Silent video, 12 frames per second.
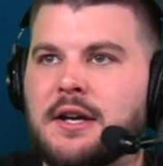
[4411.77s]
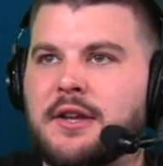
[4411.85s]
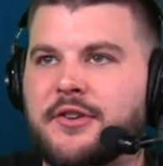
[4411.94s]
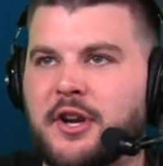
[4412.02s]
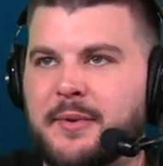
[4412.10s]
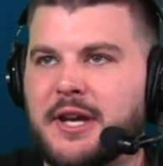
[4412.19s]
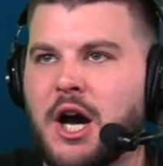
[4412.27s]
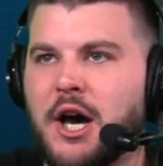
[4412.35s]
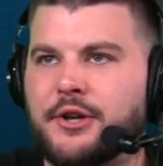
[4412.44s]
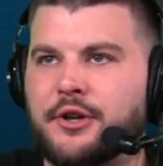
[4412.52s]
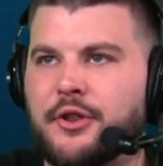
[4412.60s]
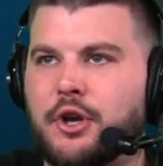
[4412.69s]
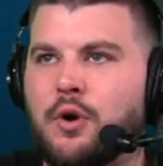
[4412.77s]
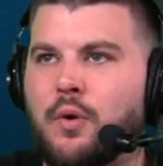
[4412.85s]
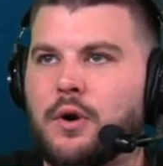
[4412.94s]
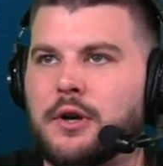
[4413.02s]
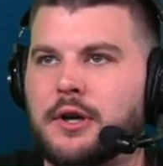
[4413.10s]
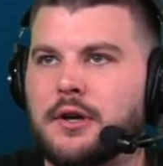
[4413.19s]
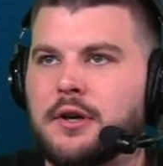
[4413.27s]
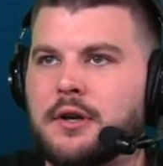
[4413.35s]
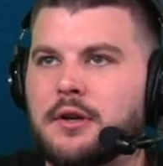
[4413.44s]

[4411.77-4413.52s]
It's going to be Hunter in the corner.